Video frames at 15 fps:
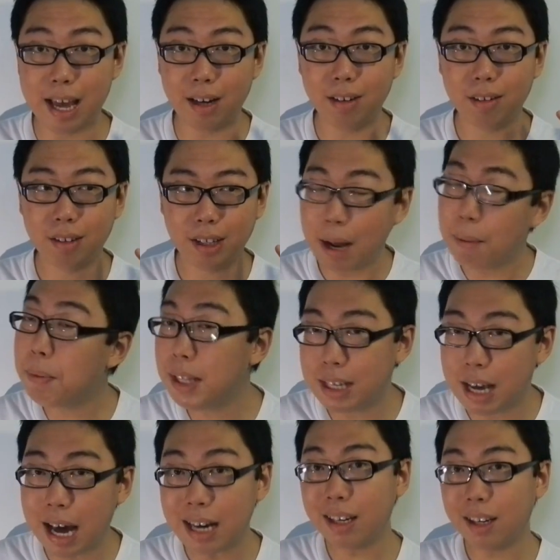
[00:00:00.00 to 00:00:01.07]
that can be
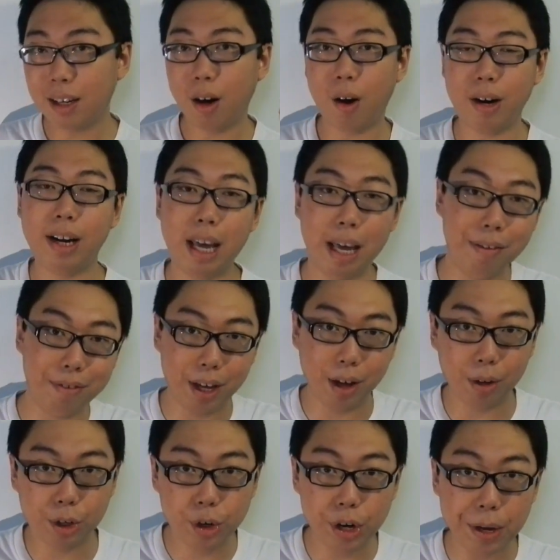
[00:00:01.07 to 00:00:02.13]
done on an
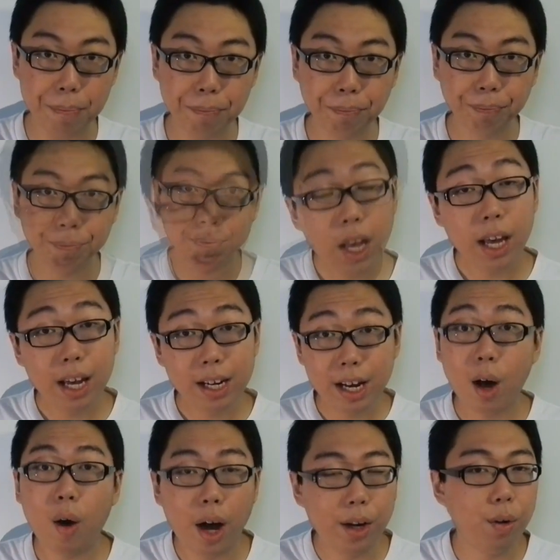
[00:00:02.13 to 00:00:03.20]
AVL tree.
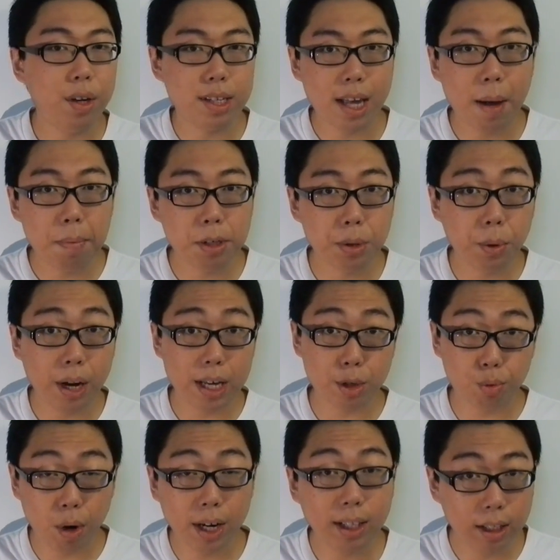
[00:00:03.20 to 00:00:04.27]
Now, I know this episode
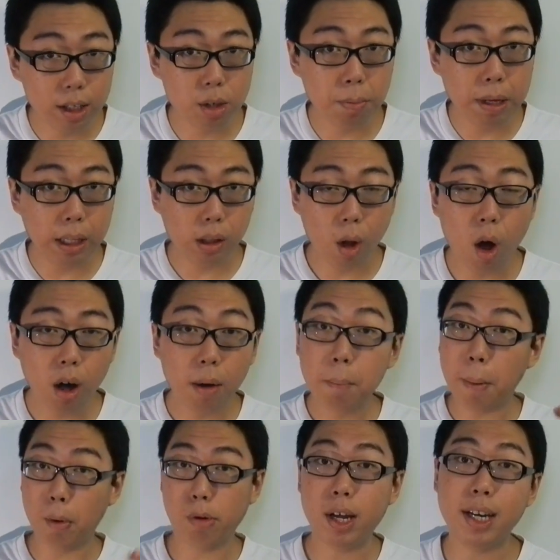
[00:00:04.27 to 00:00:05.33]
has run a little bit long,
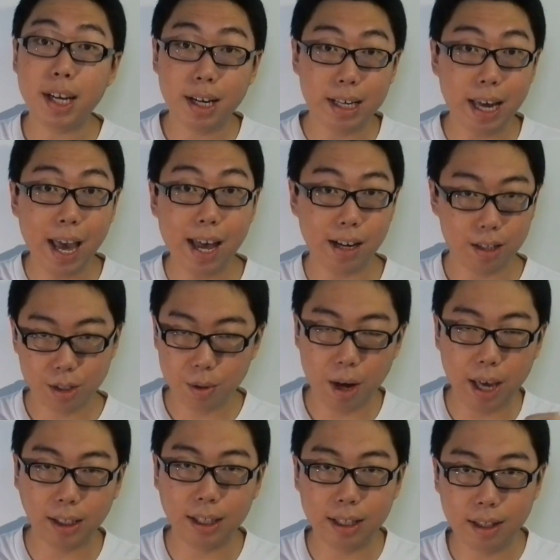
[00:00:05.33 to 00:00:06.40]
but we are near the end, so
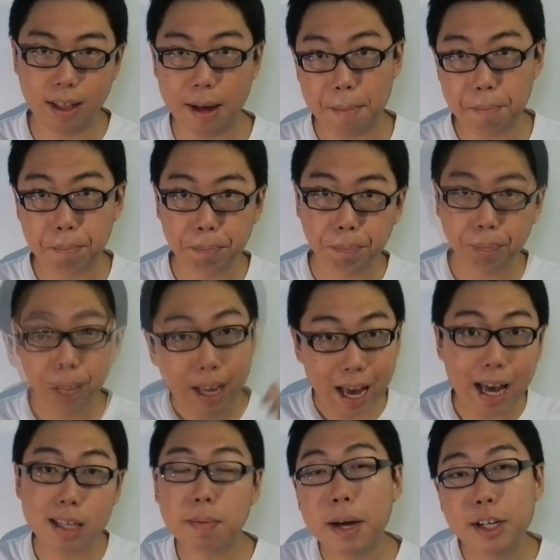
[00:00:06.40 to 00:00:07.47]
hang in there.
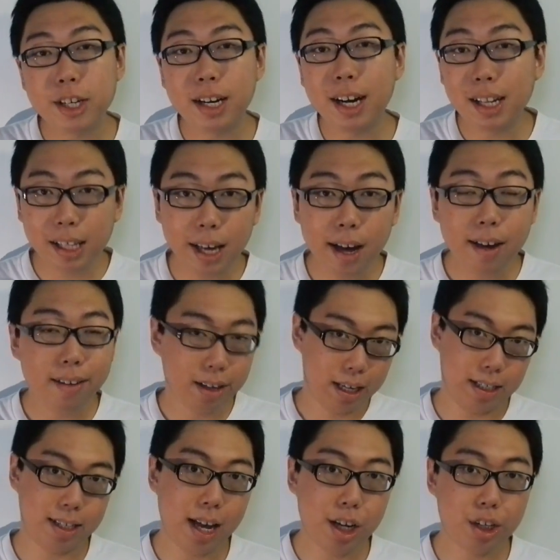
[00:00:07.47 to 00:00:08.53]
As mentioned earlier,
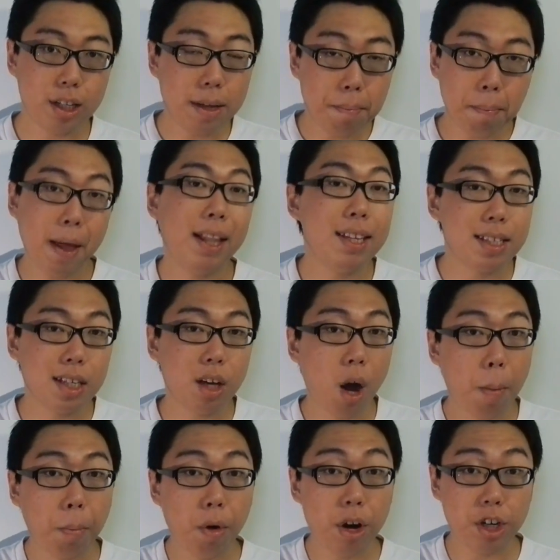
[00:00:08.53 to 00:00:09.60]
essentially balancing
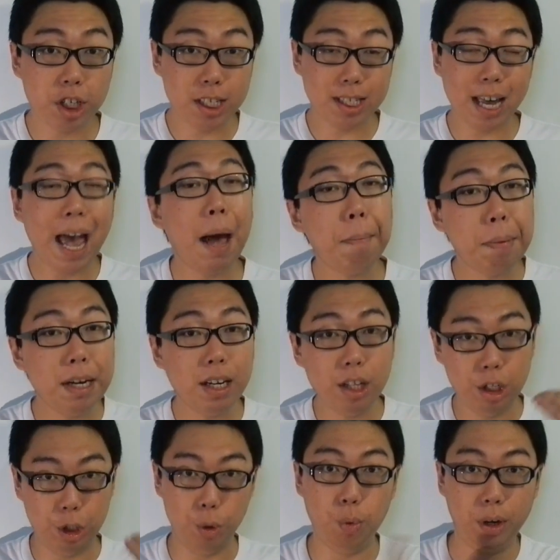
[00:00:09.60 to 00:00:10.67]
operations happen
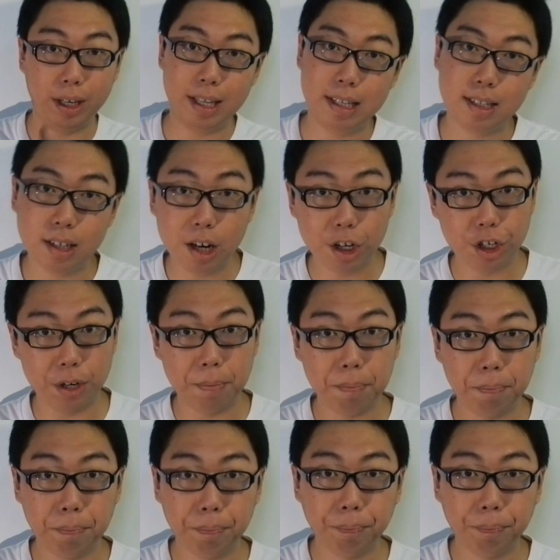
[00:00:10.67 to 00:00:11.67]
during insertion.